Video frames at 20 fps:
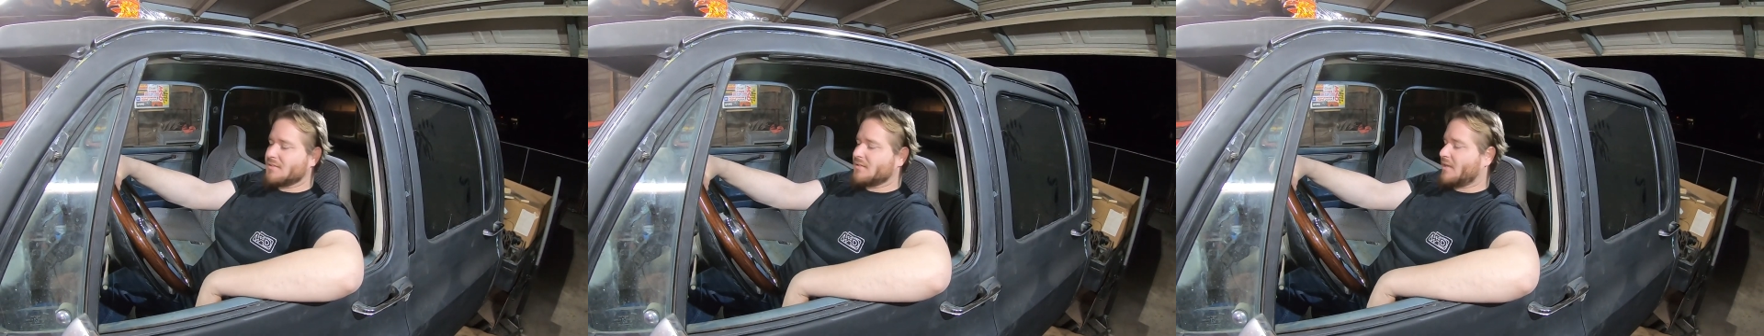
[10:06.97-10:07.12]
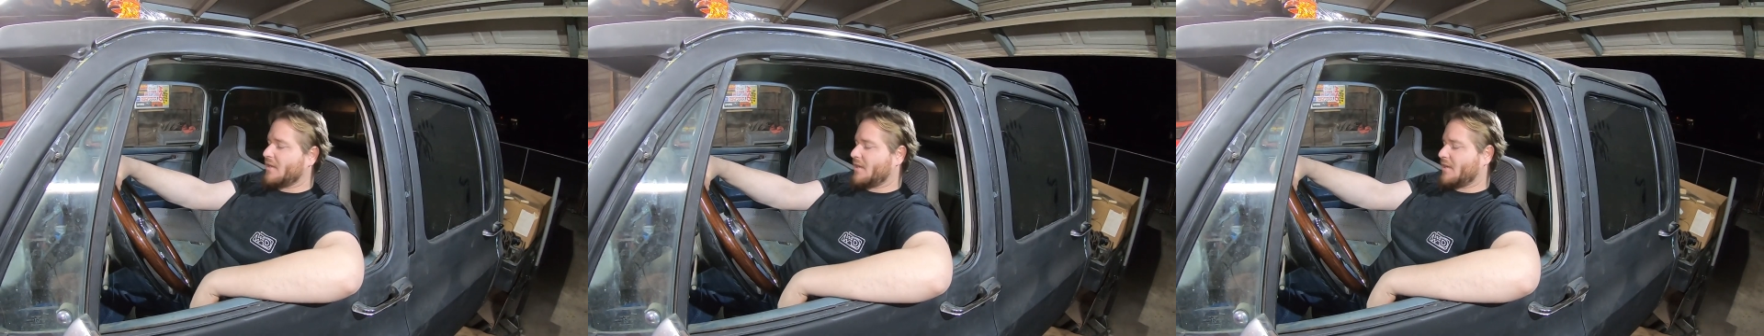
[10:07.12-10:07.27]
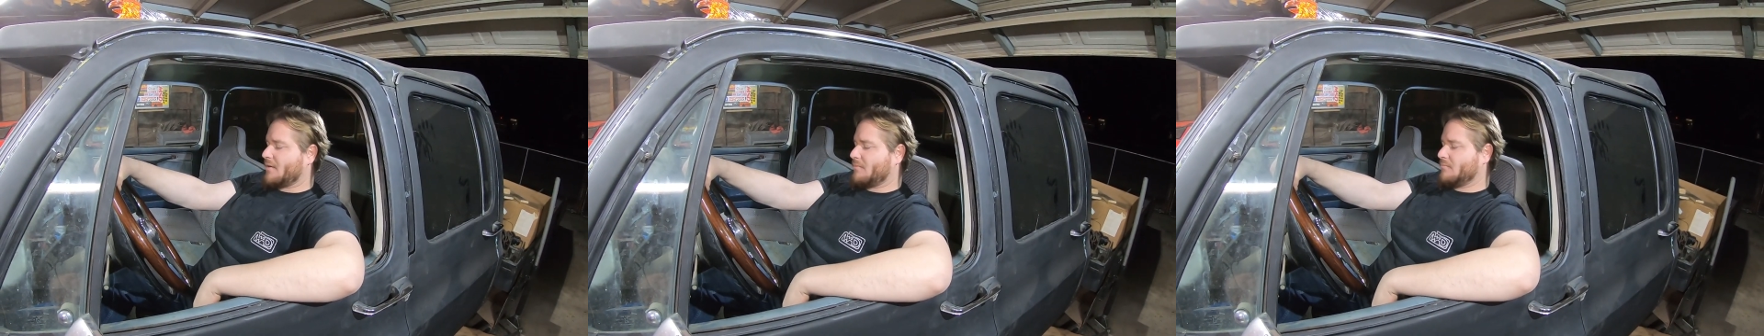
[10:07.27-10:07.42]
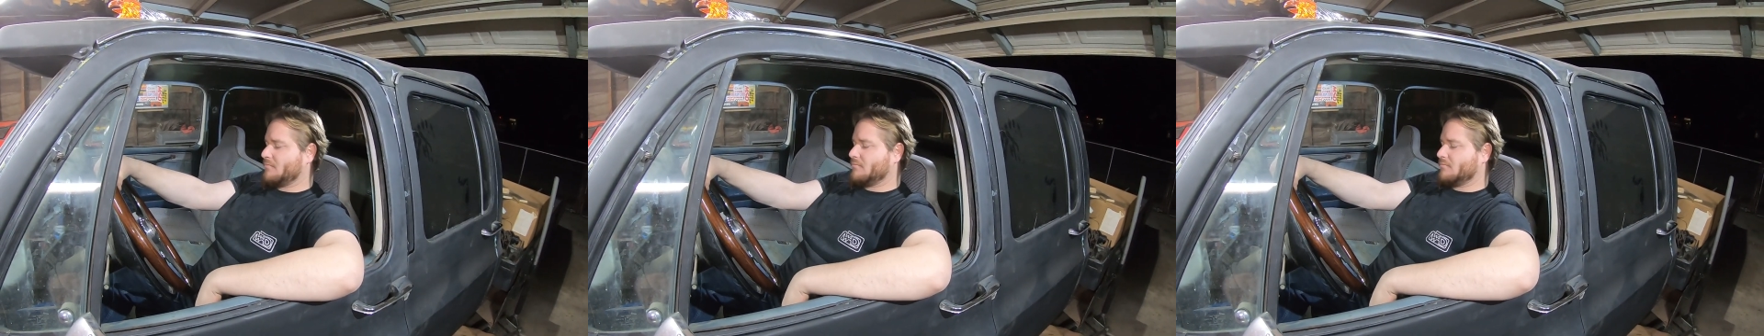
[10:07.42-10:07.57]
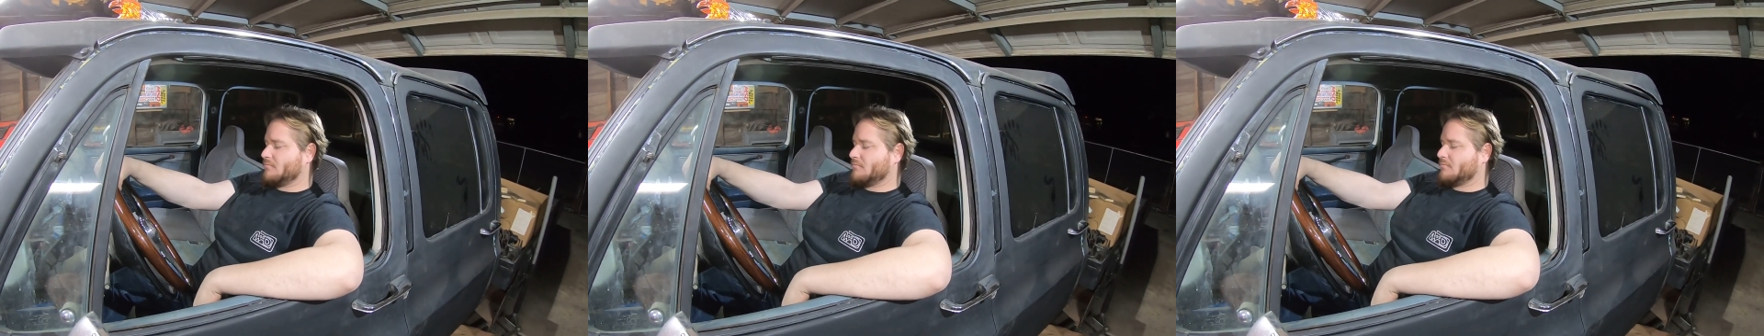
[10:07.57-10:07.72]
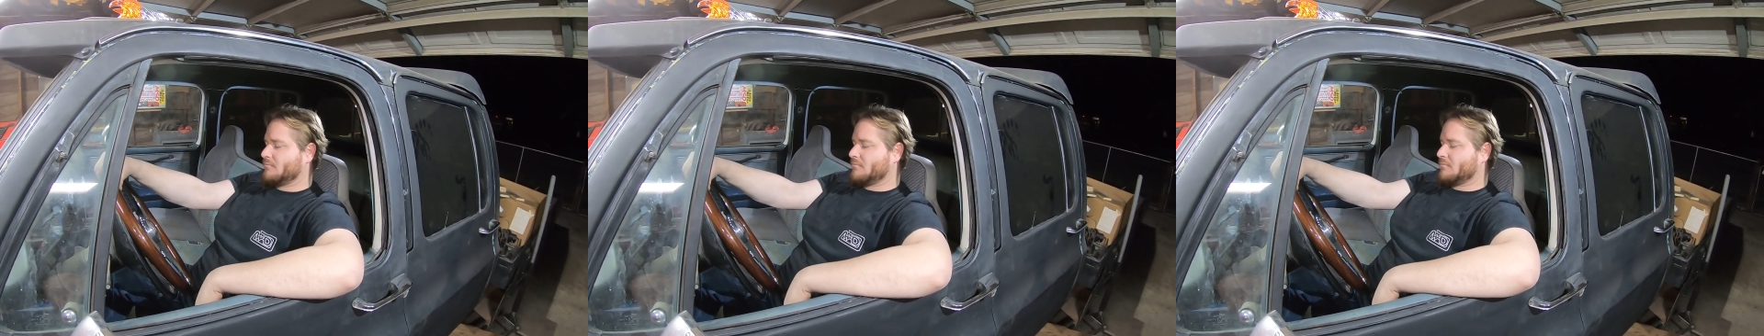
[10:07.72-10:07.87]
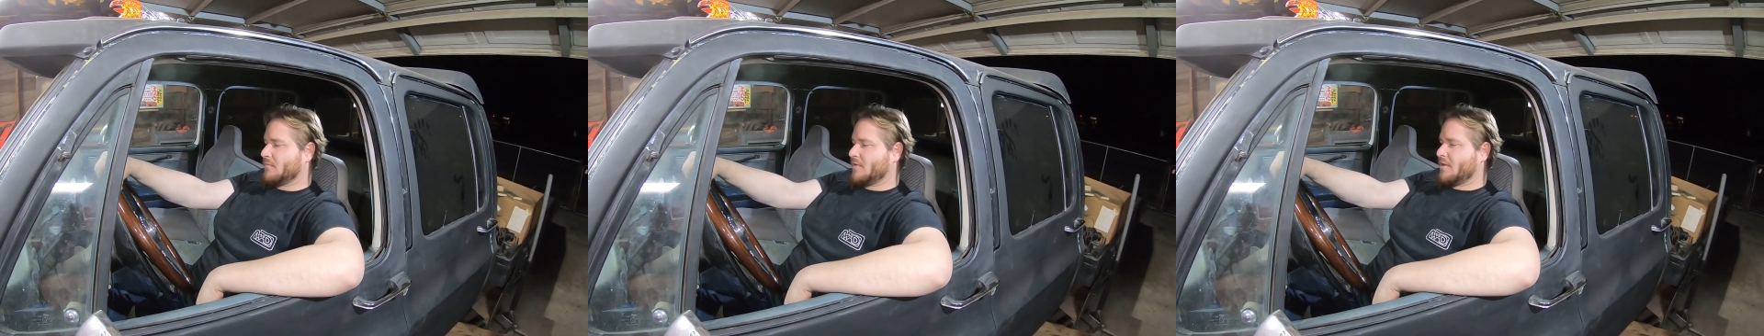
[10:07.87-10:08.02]

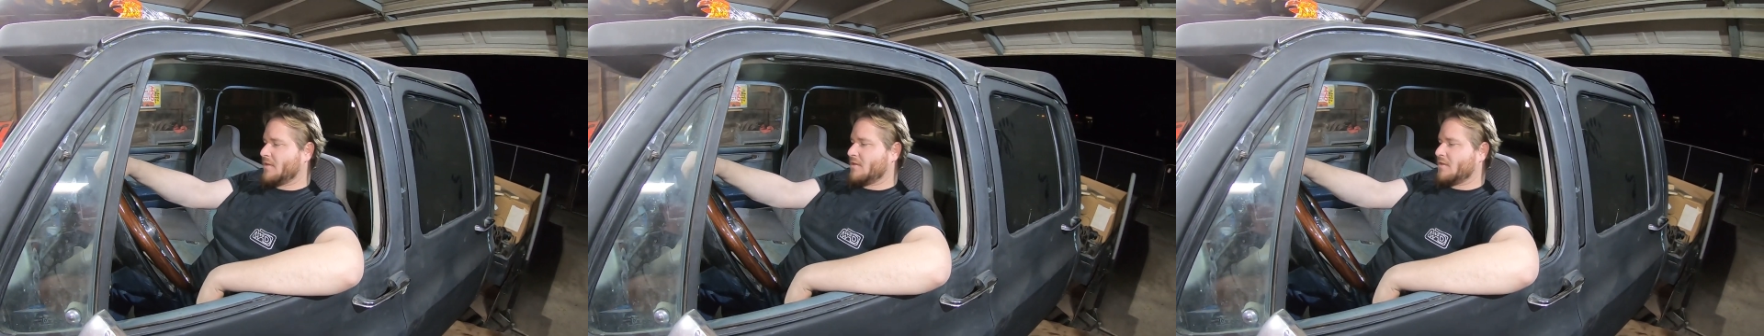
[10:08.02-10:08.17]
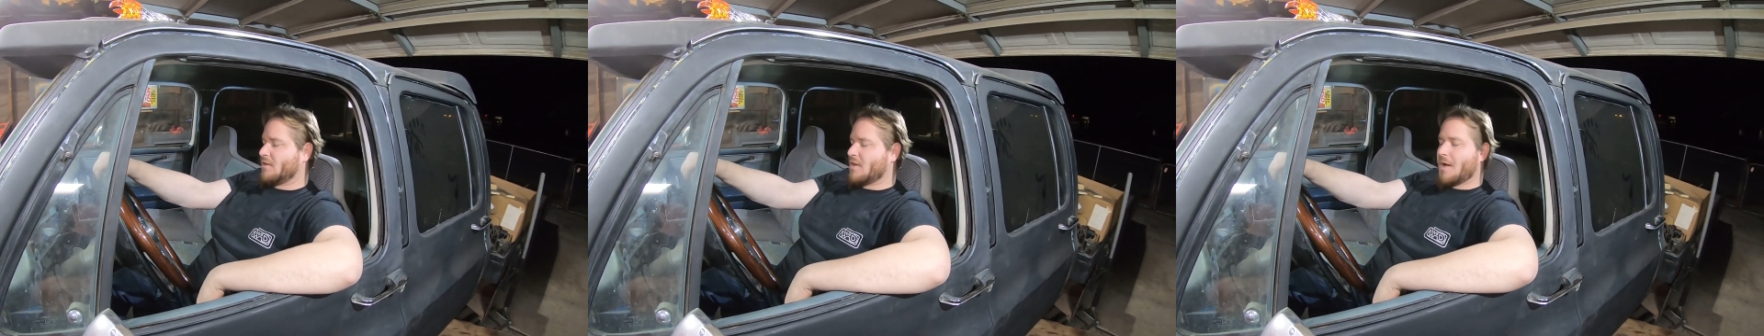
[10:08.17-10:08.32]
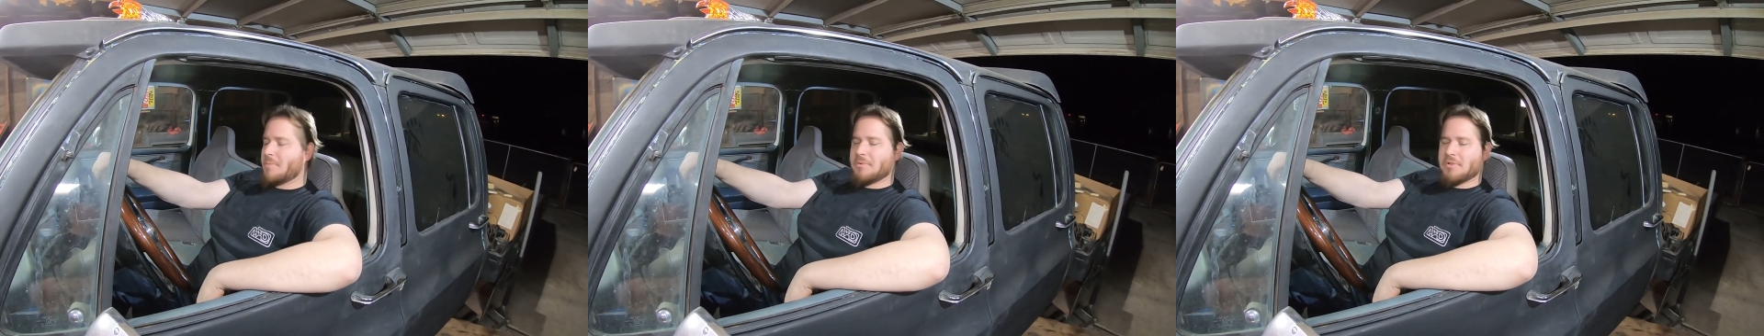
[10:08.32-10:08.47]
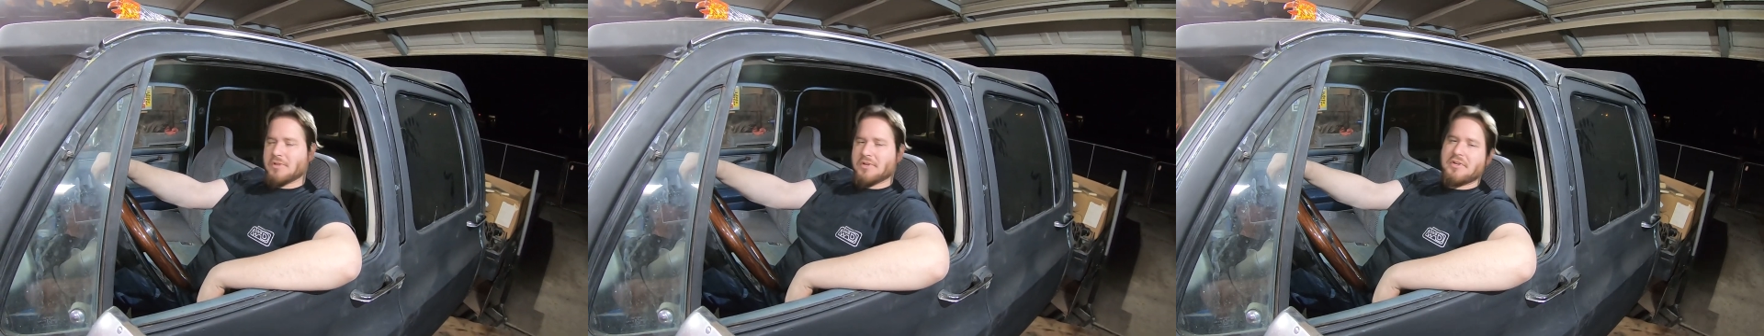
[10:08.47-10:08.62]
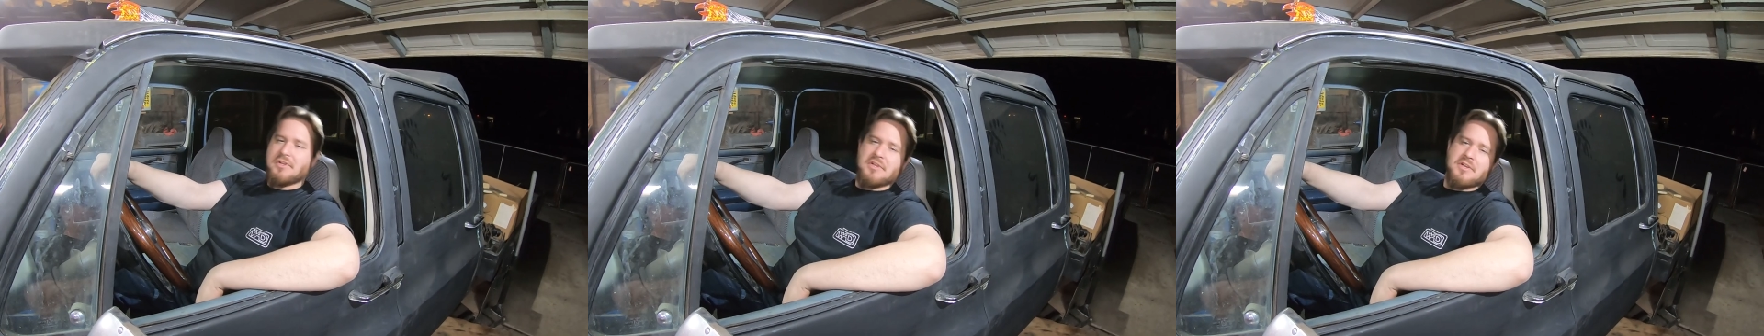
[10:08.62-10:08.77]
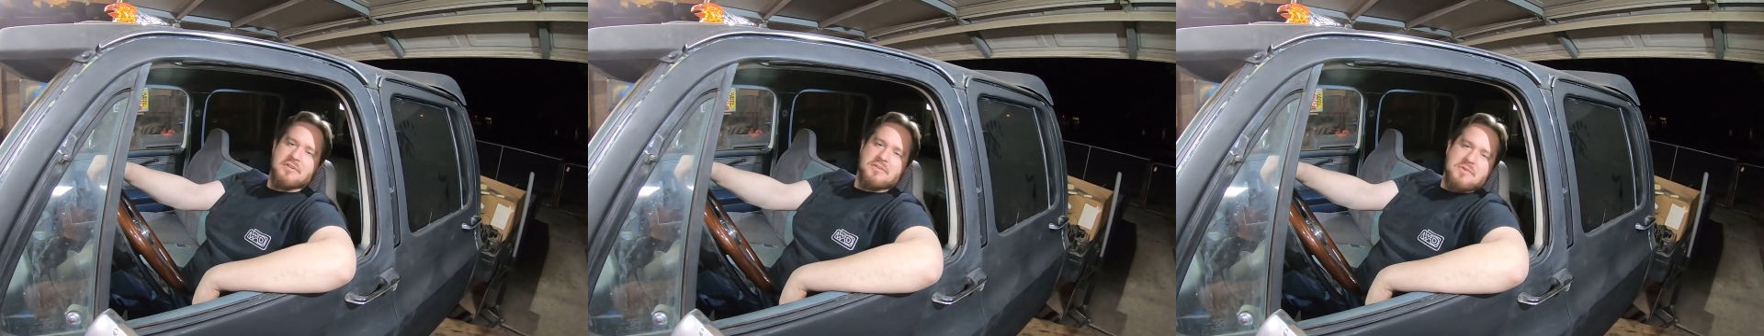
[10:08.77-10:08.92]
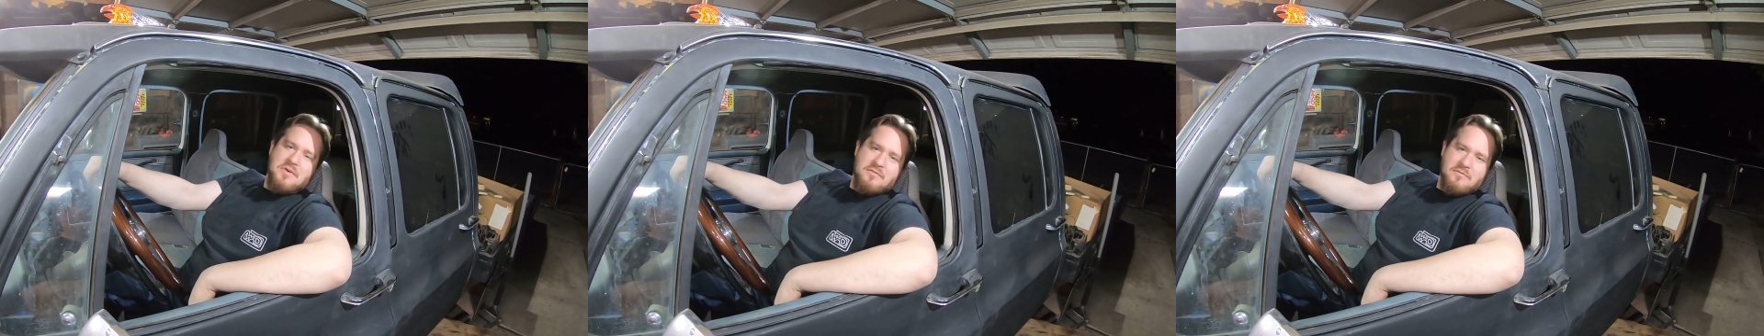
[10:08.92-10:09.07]
I'm a little
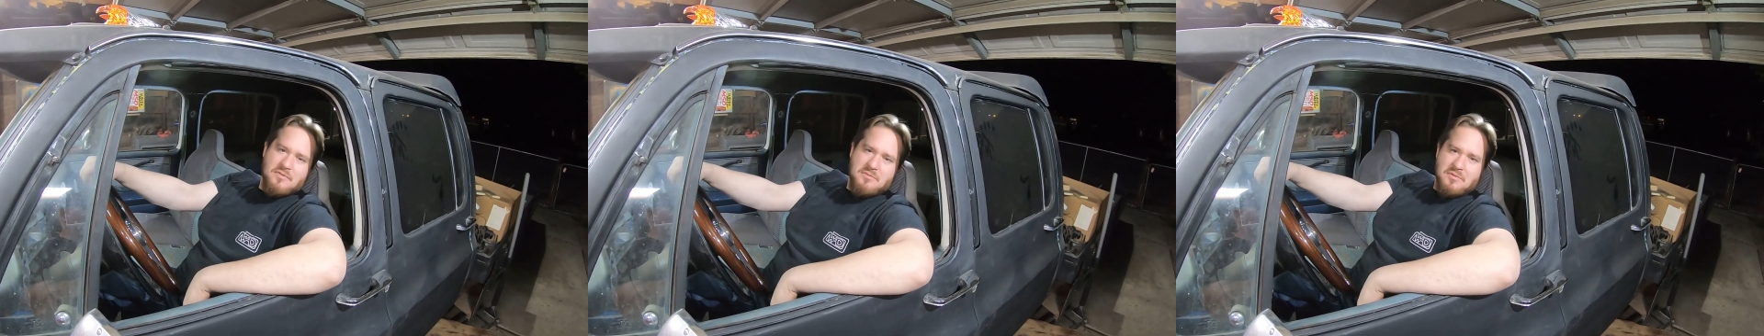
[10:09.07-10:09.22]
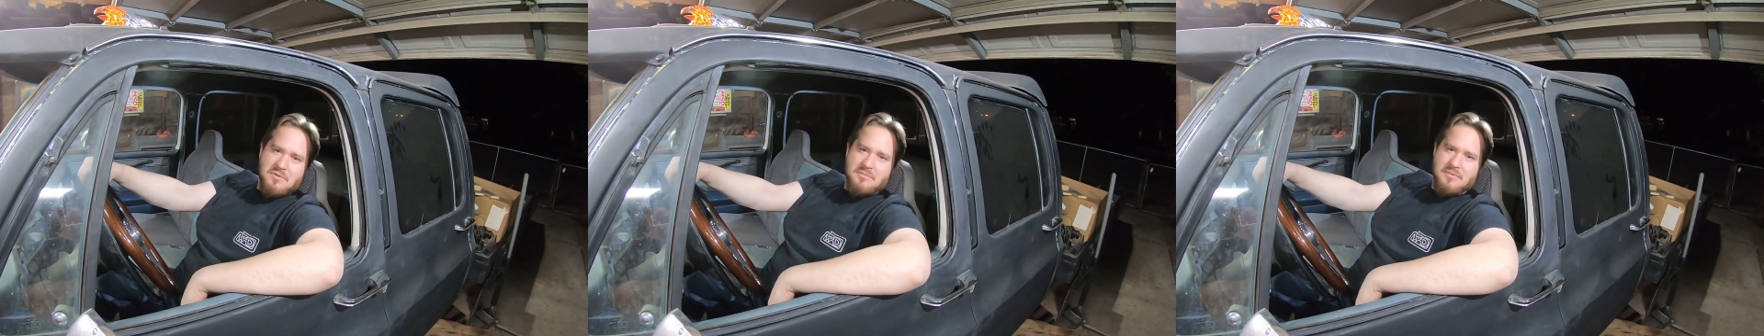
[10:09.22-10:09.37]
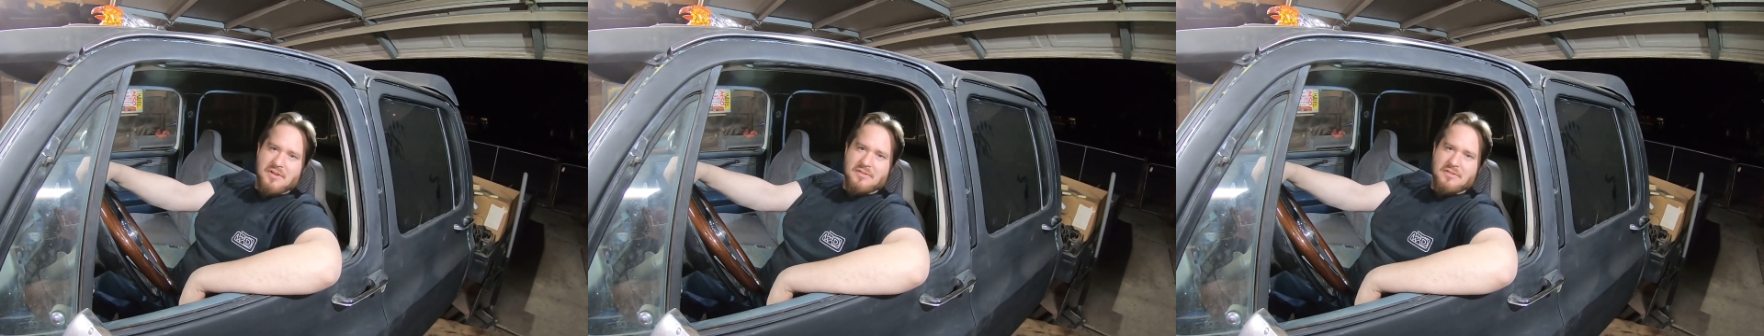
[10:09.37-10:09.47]
uncomfortable,